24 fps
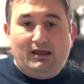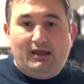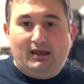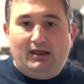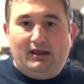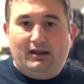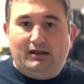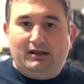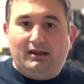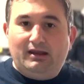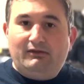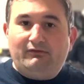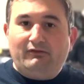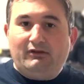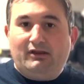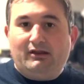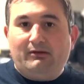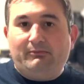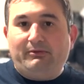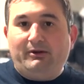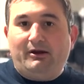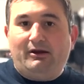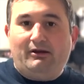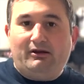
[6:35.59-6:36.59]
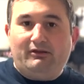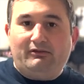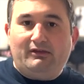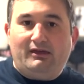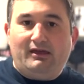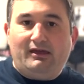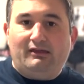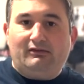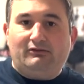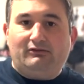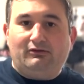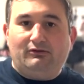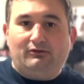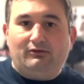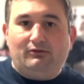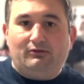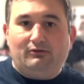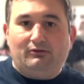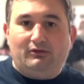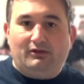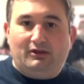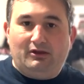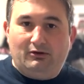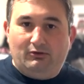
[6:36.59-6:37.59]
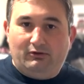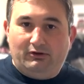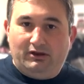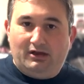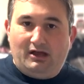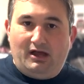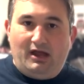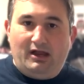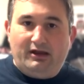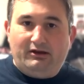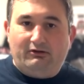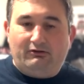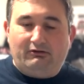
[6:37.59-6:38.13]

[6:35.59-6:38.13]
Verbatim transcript: And even comparing that to the ODI